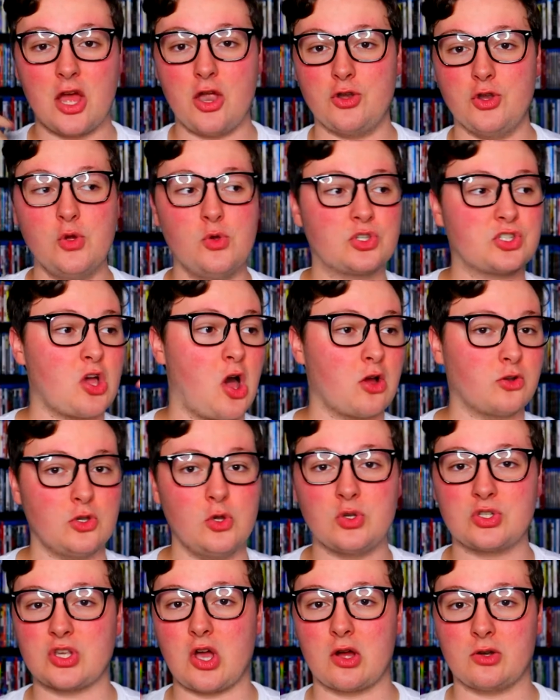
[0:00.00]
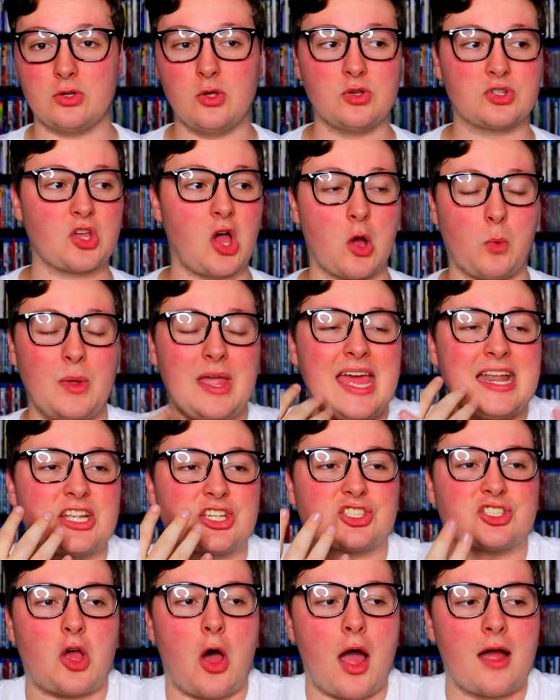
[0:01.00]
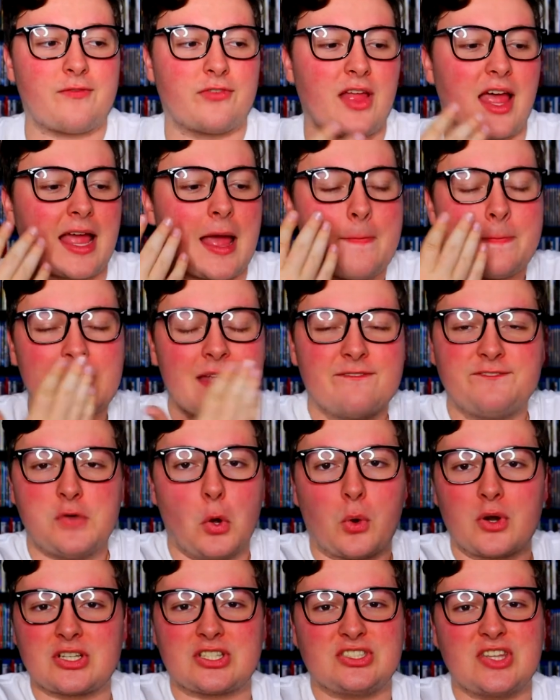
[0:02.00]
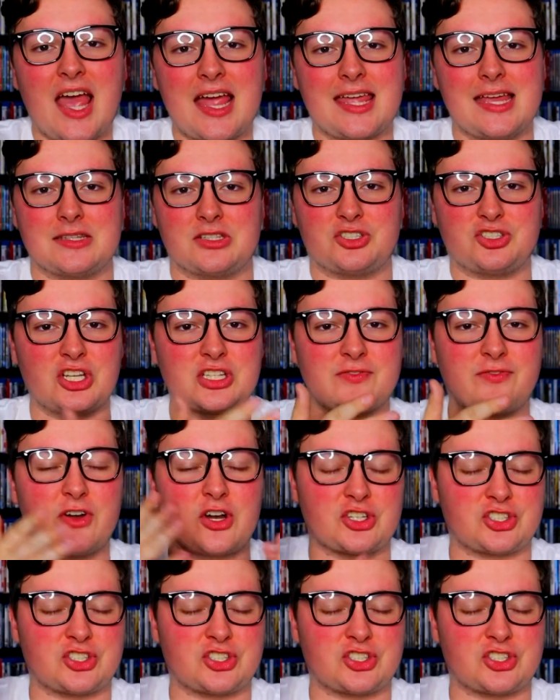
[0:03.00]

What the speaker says: New song, new song, new song. We get a song for like 4 seconds just for a